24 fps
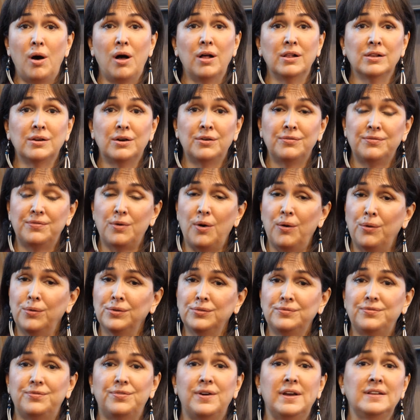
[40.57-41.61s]
all our
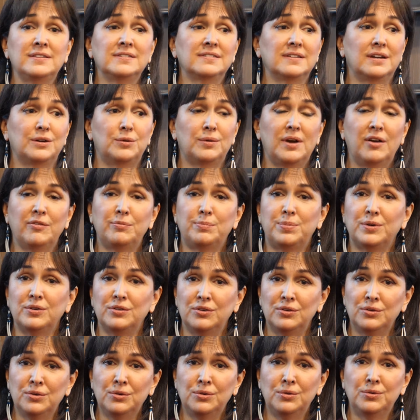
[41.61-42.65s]
old friends like Ralph
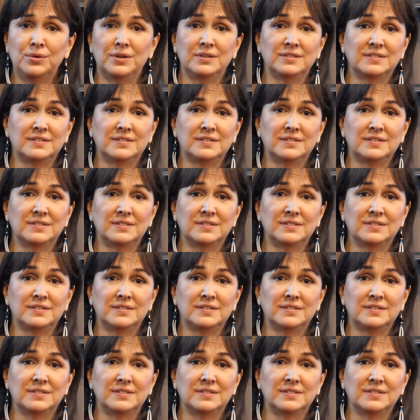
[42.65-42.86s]
Perdue